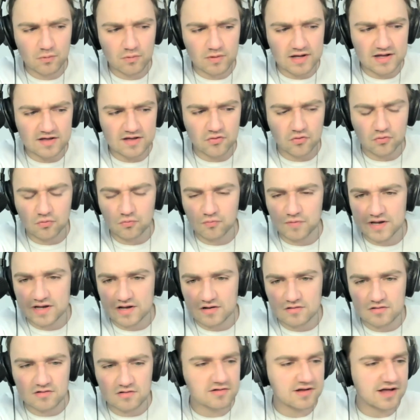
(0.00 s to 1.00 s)
either
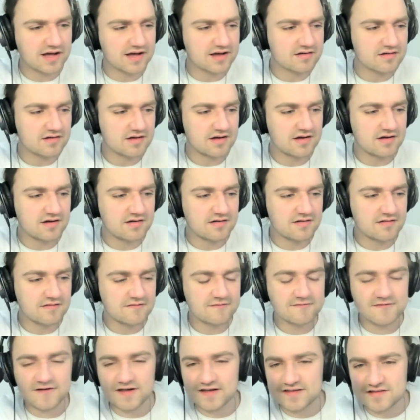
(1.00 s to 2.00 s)
real or like
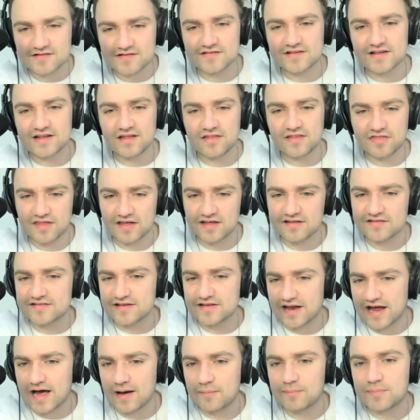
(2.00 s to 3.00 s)
fantasy things that
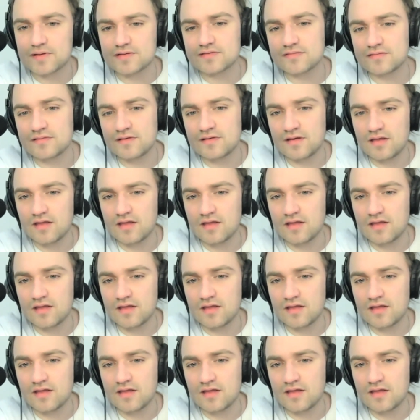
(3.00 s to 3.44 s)
happen.